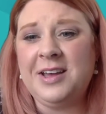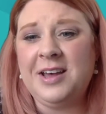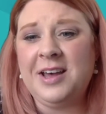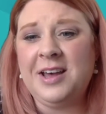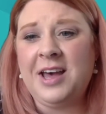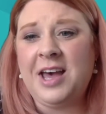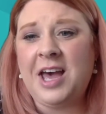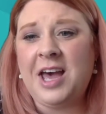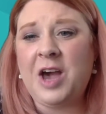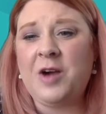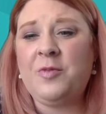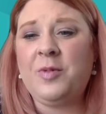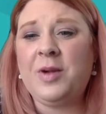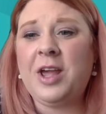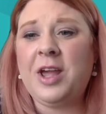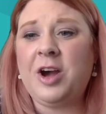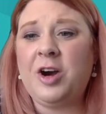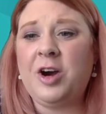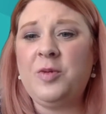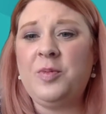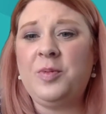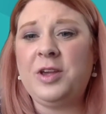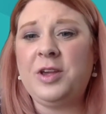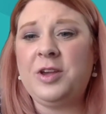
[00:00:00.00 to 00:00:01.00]
And we
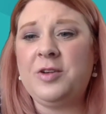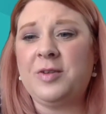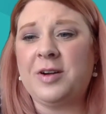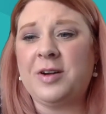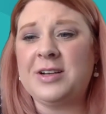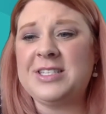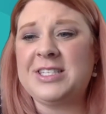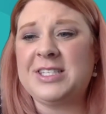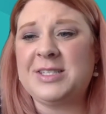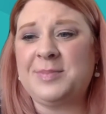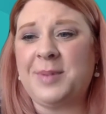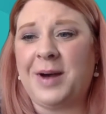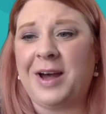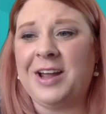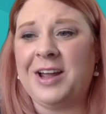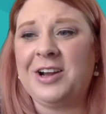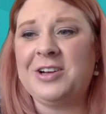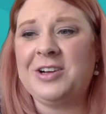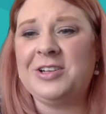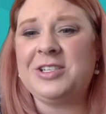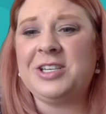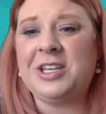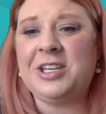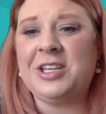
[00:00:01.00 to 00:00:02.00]
hope you are
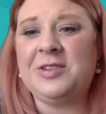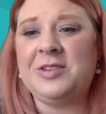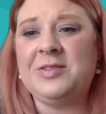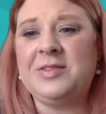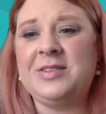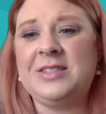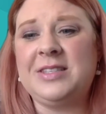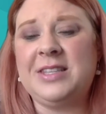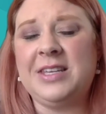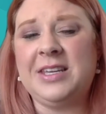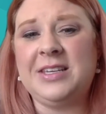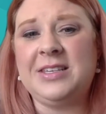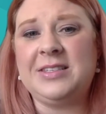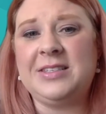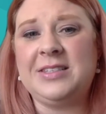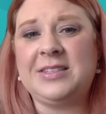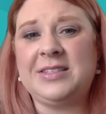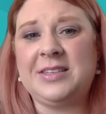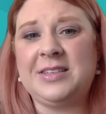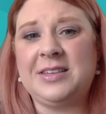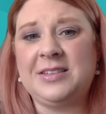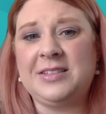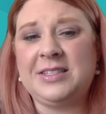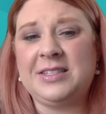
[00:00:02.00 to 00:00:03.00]
inspired to use
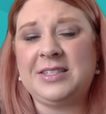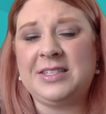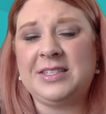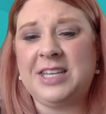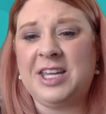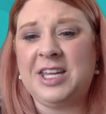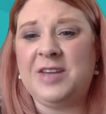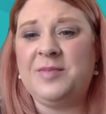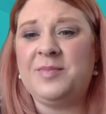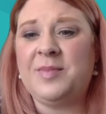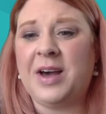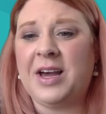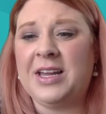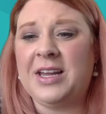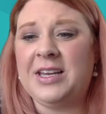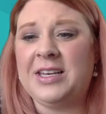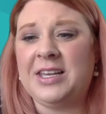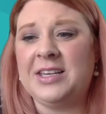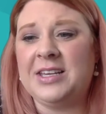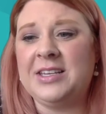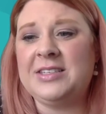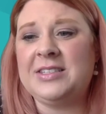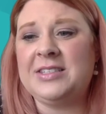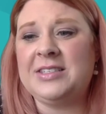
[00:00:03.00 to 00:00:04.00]
these STEAM
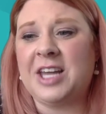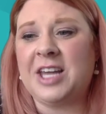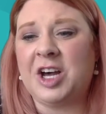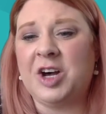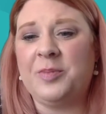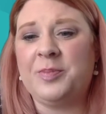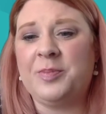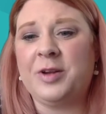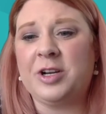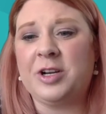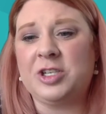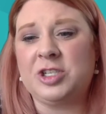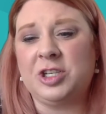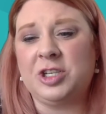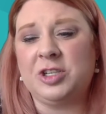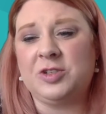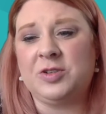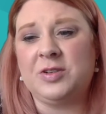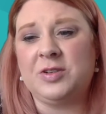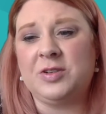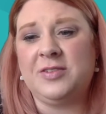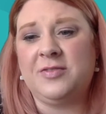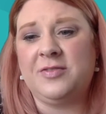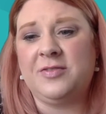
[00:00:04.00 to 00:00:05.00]
ideas to help your
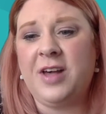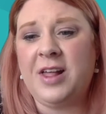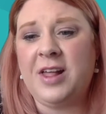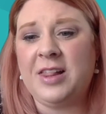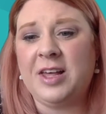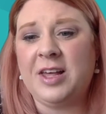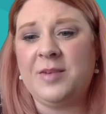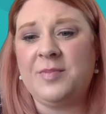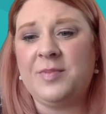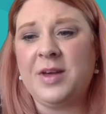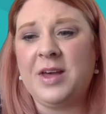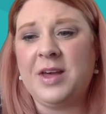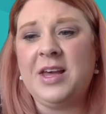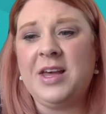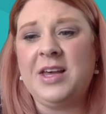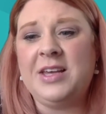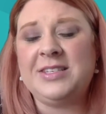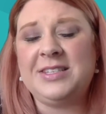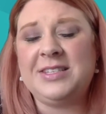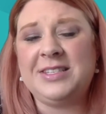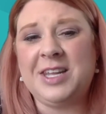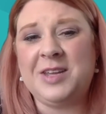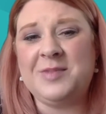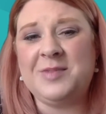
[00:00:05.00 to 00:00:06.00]
children develop
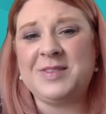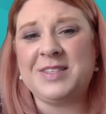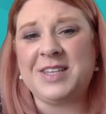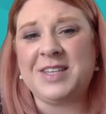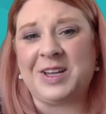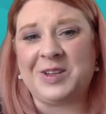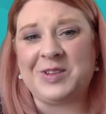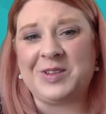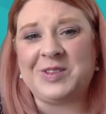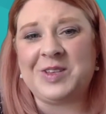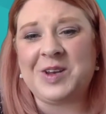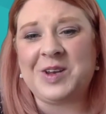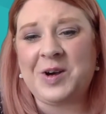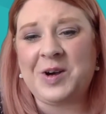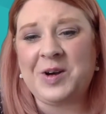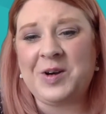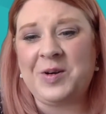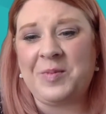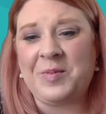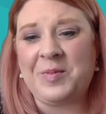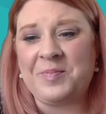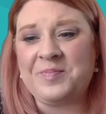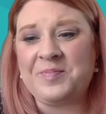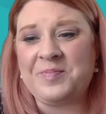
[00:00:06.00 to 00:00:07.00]
STEAM skills at
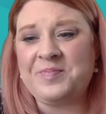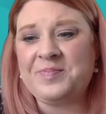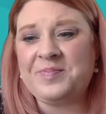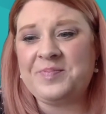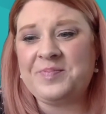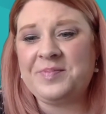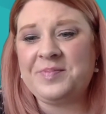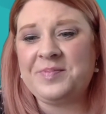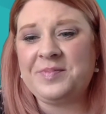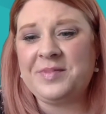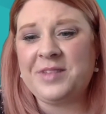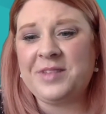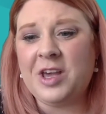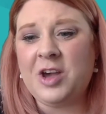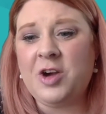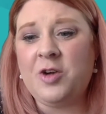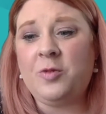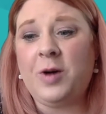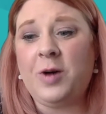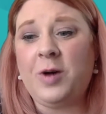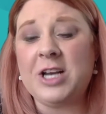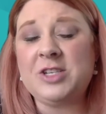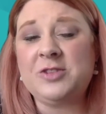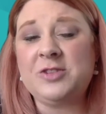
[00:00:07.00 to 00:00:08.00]
home.
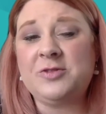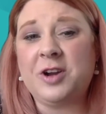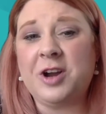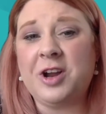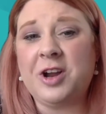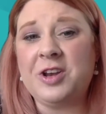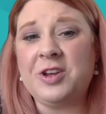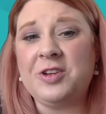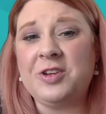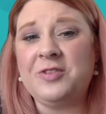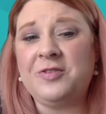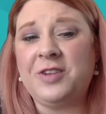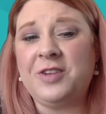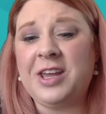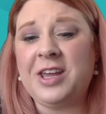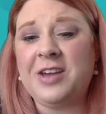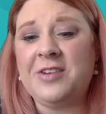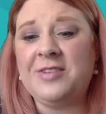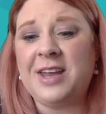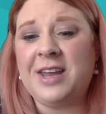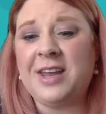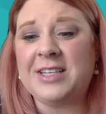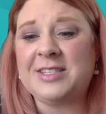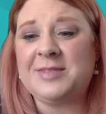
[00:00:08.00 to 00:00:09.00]
Watch for a new video
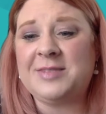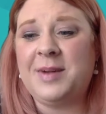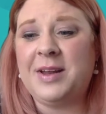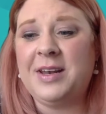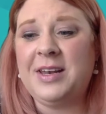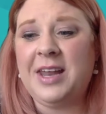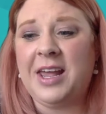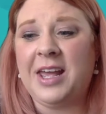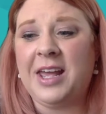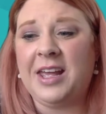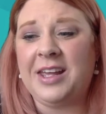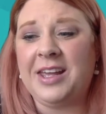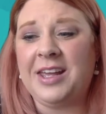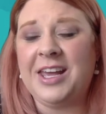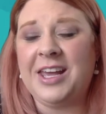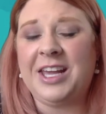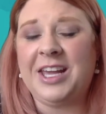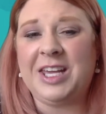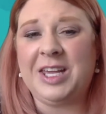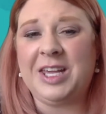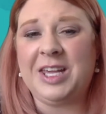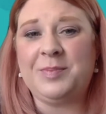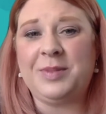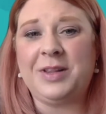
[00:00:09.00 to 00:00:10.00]
next Monday and
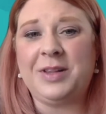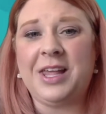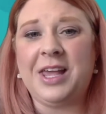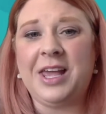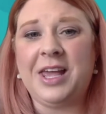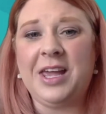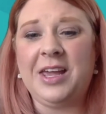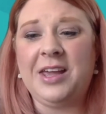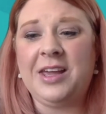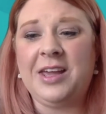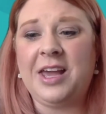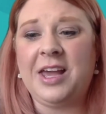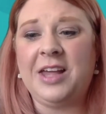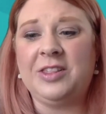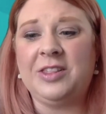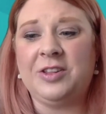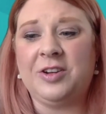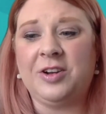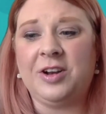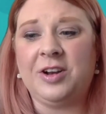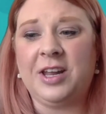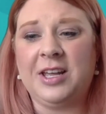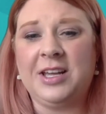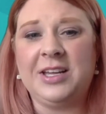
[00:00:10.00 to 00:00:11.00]
keep playing and
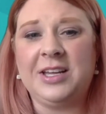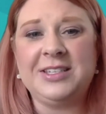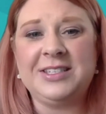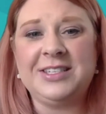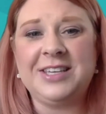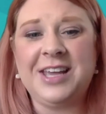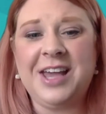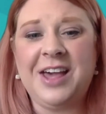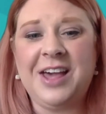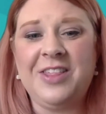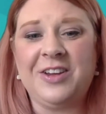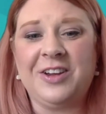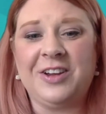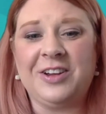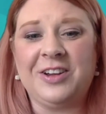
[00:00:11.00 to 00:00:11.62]
learning together.